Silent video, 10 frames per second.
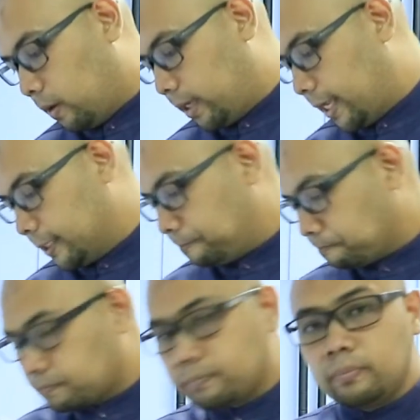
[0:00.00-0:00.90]
Okay,
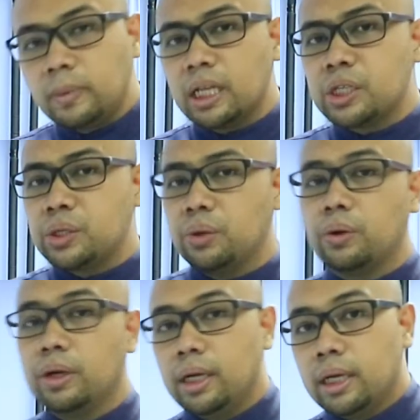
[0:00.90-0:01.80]

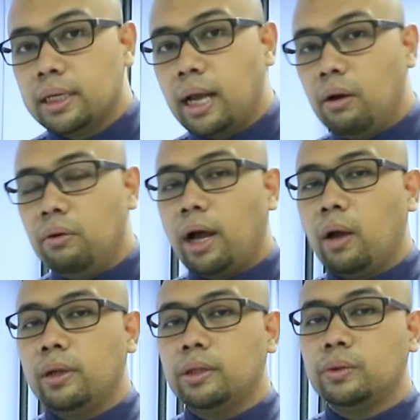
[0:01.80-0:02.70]
so now I
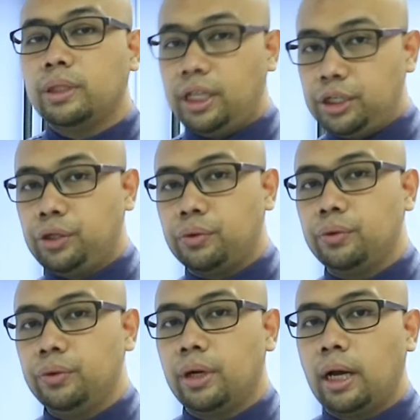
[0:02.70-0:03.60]
want to teach
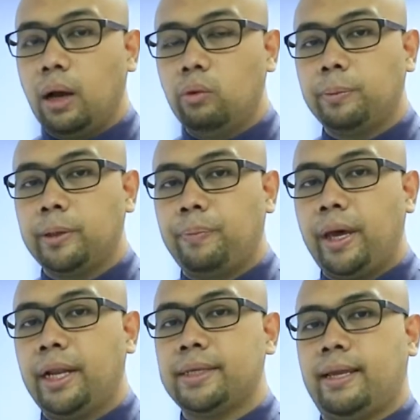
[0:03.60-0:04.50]
you how we
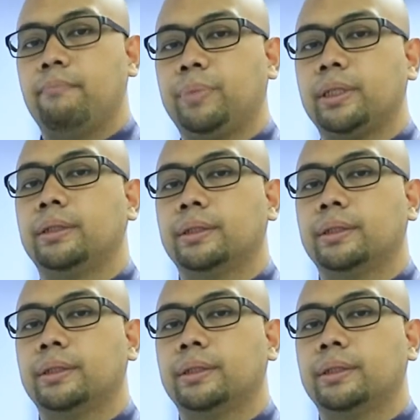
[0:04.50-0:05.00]
prepare the sample.